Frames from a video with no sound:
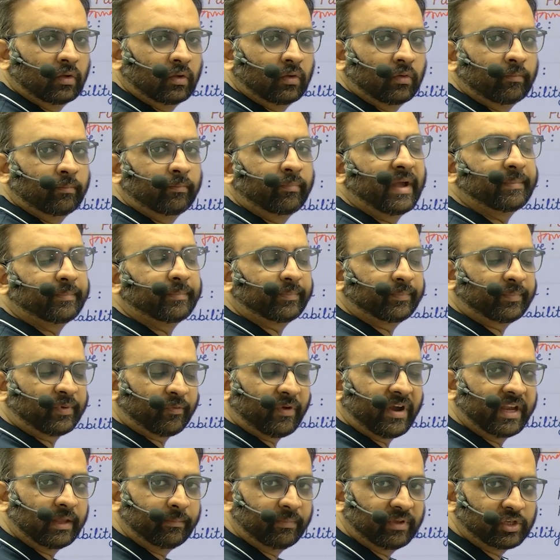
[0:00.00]
by
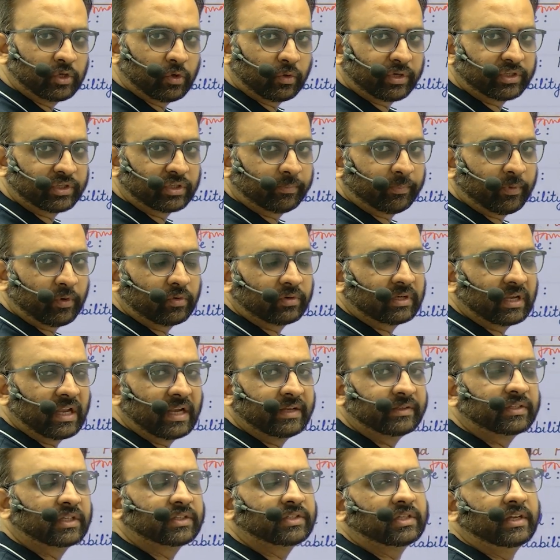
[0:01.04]
providing majority support, and
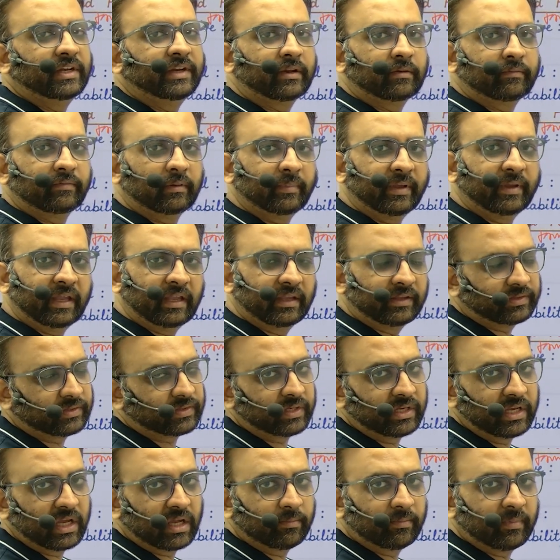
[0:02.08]
such leader will be
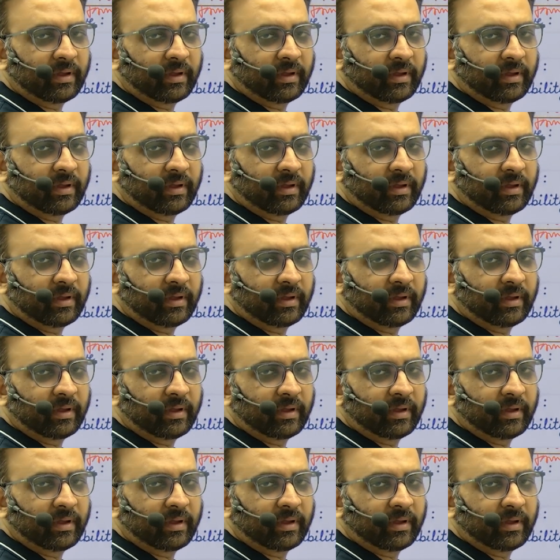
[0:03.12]
CM,